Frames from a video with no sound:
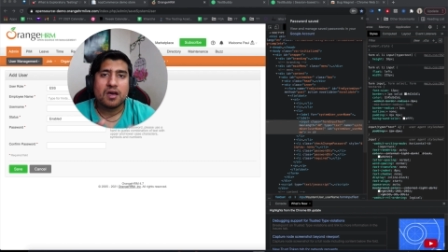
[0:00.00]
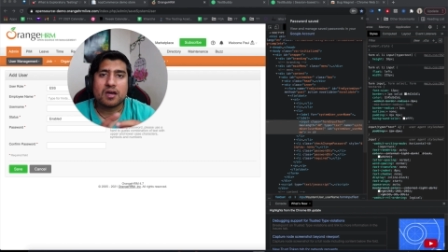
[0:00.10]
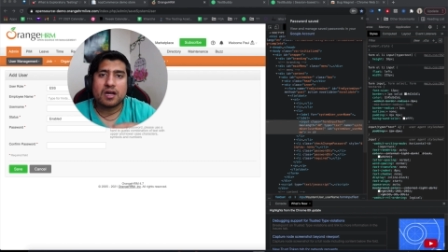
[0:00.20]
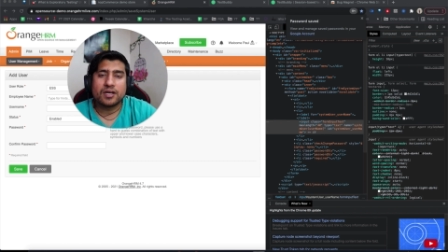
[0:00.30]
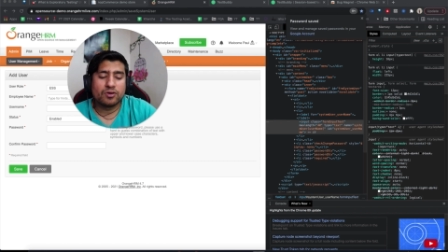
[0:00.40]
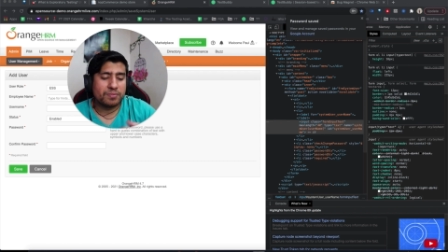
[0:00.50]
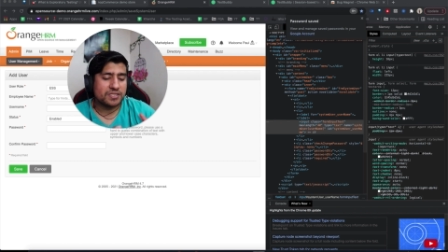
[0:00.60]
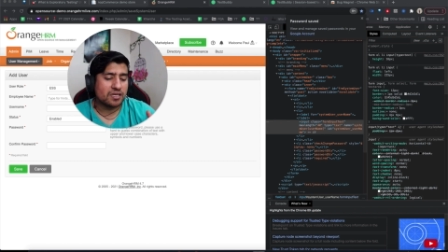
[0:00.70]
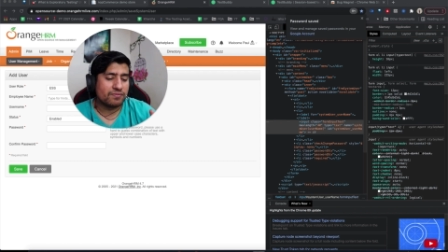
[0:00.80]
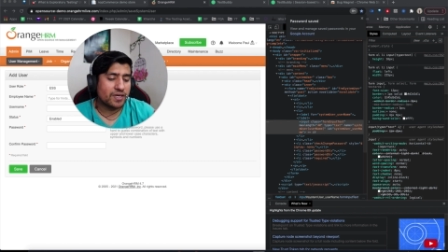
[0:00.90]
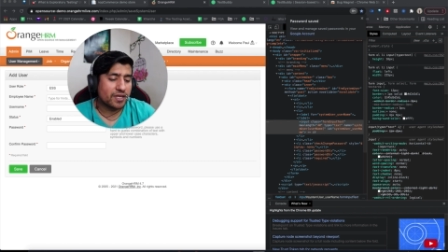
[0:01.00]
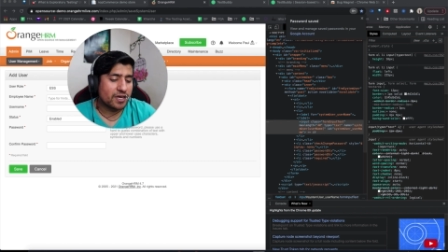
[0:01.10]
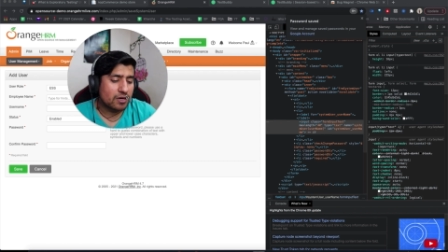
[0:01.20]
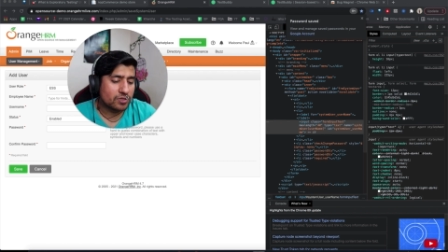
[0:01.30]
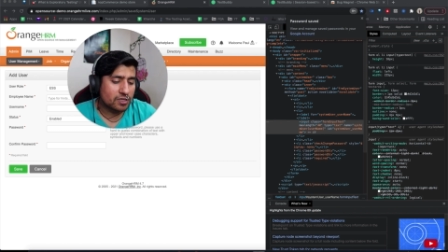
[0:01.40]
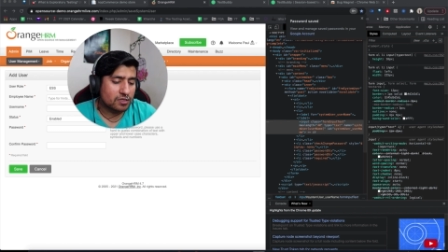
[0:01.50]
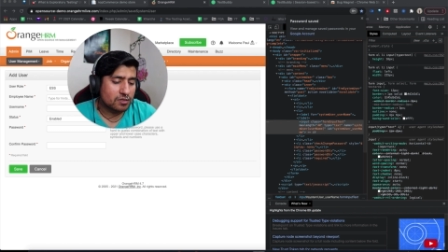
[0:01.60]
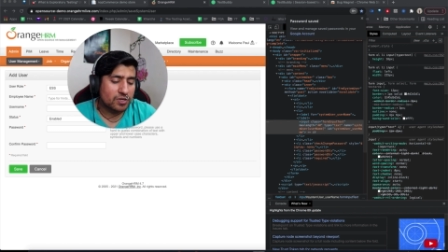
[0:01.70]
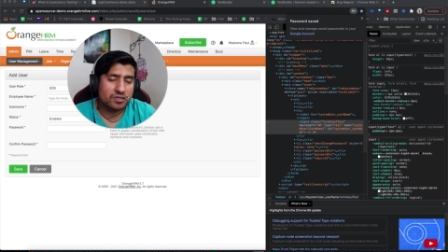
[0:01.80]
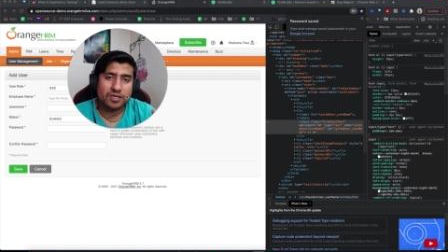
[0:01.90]
and you are basically figuring out uh,
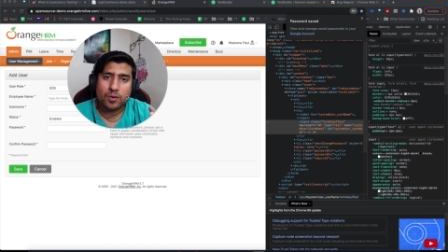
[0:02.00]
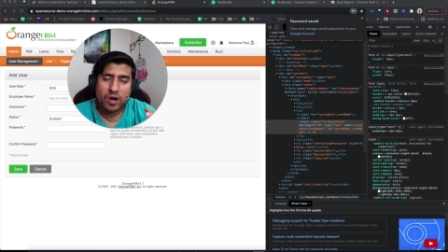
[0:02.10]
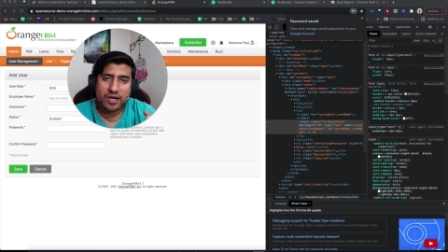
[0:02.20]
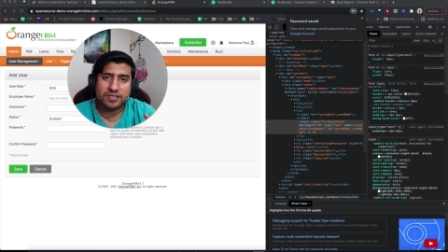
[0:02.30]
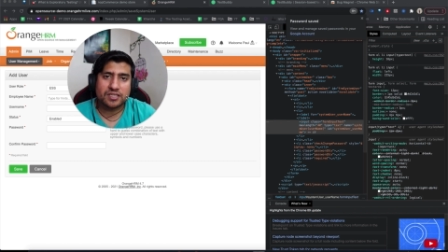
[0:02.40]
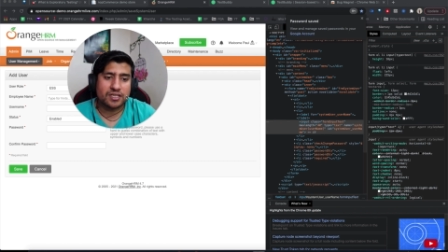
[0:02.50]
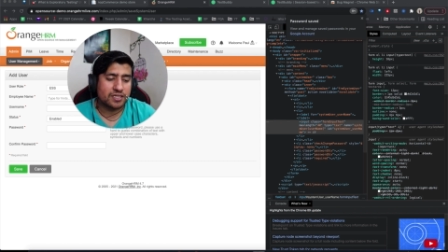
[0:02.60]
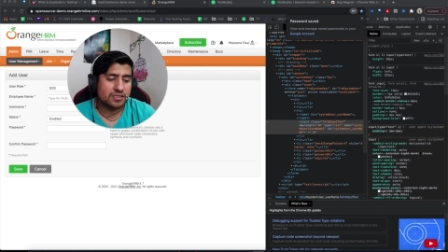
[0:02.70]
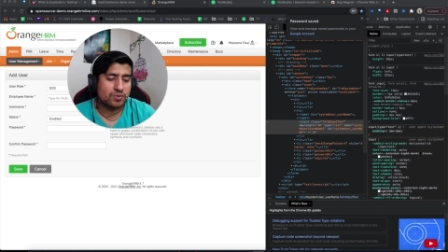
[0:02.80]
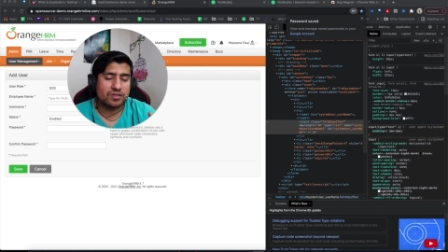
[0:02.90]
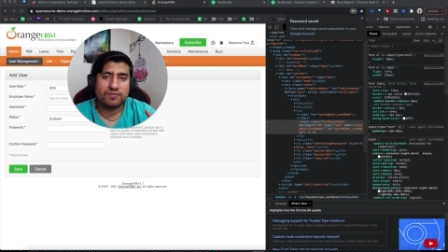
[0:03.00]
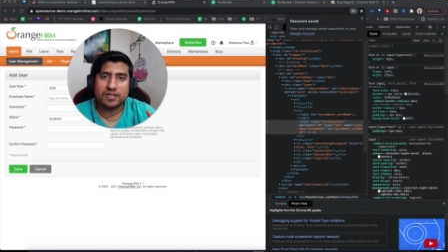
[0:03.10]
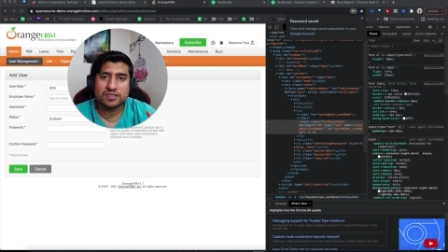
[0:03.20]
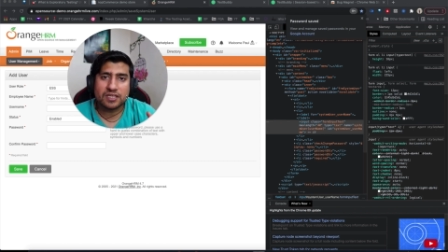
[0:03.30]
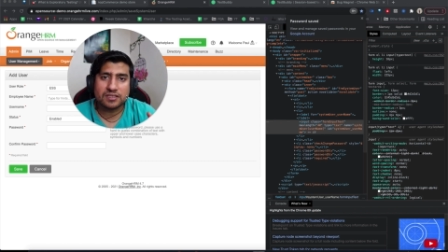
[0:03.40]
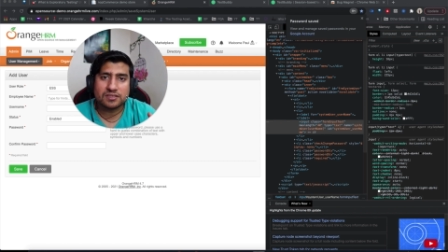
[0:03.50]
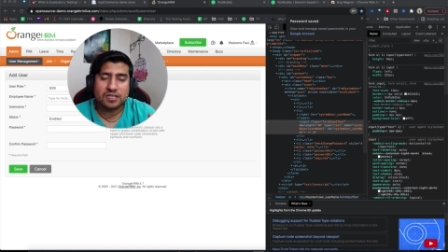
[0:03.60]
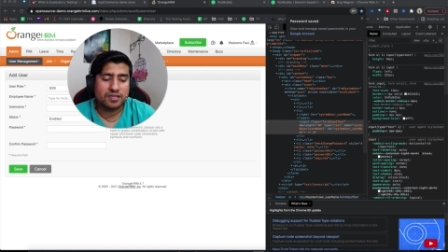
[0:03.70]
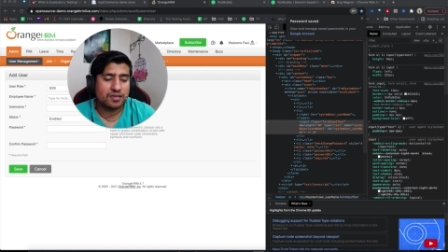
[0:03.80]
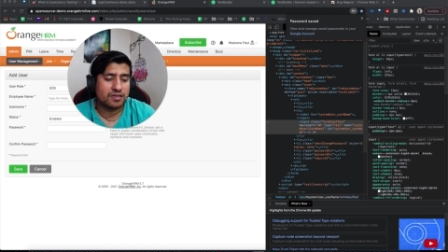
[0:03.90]
what are the required checks, what are different things
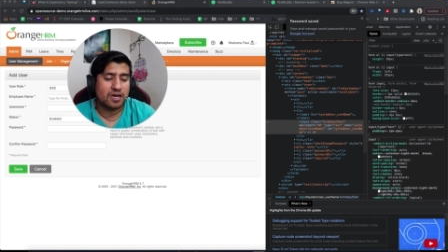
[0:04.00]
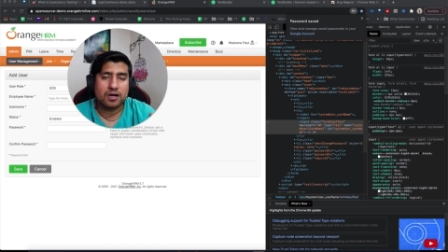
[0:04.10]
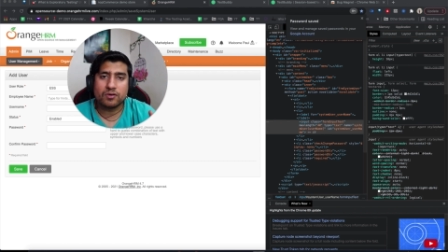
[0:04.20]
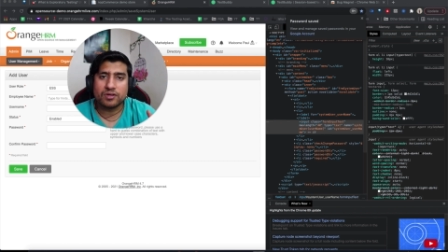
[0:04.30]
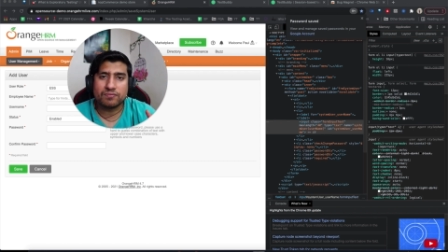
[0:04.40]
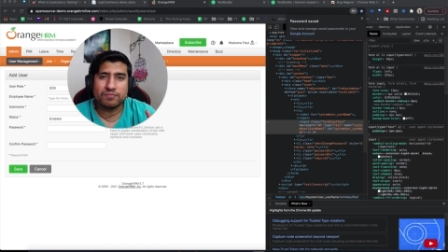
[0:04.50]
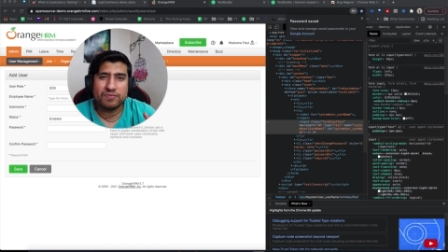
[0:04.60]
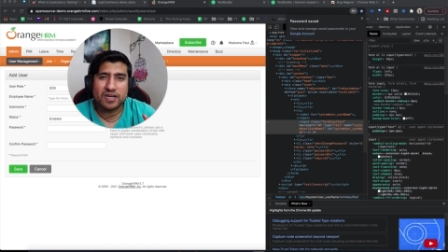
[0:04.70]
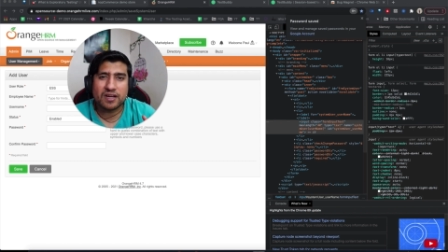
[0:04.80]
are there, how if we are